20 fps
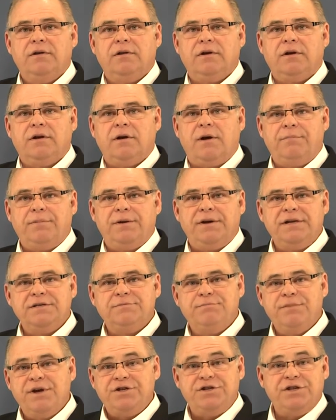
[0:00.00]
The
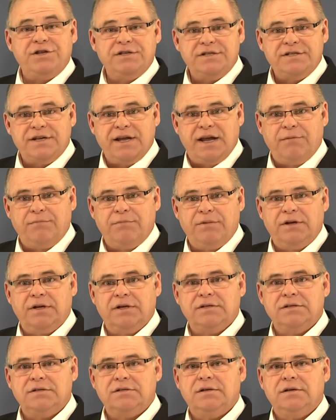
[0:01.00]
company's mission statement
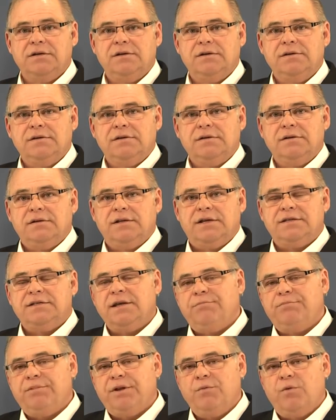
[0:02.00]
is they
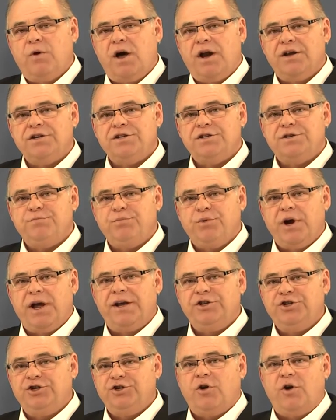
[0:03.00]
simply want to
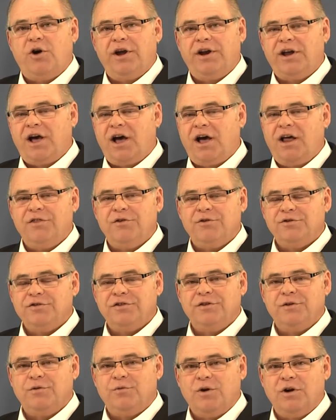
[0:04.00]
spread joy to others
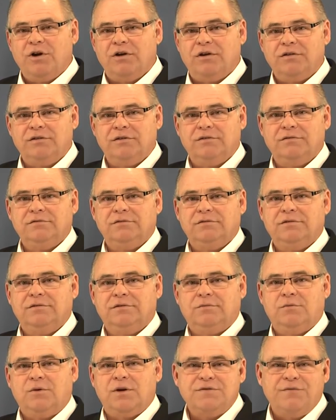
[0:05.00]
in the world.
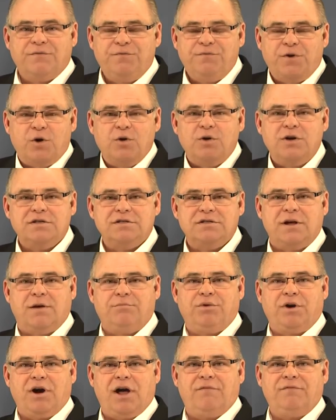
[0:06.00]
It wasn't focused
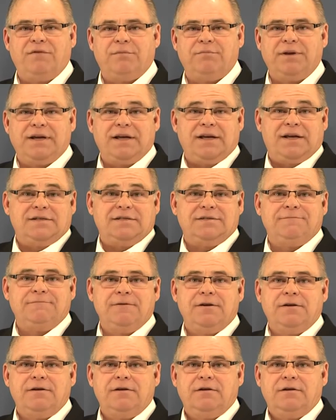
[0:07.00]
on profit because
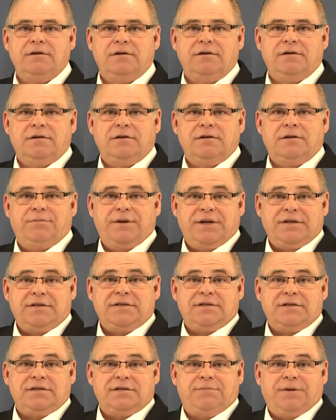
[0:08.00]
the
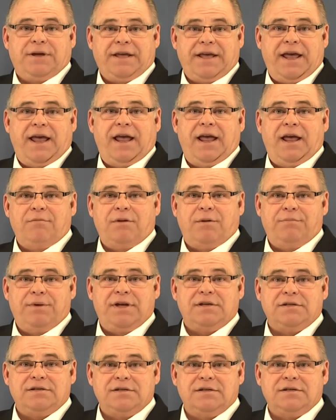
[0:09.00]
business became a
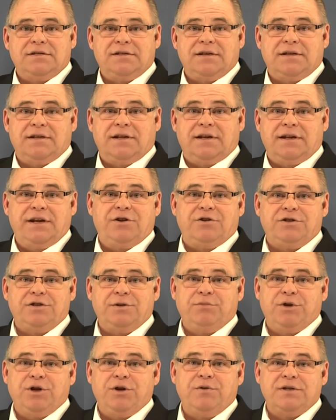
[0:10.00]
business and the
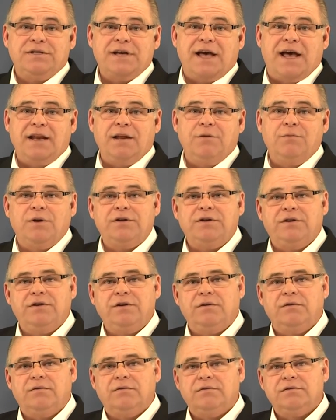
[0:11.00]
leadership knew exactly what to
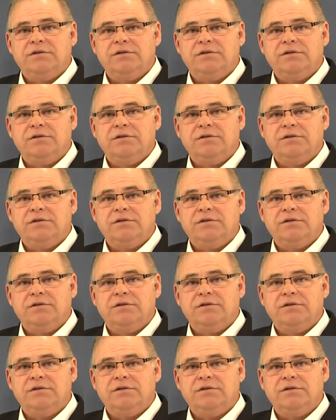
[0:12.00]
do.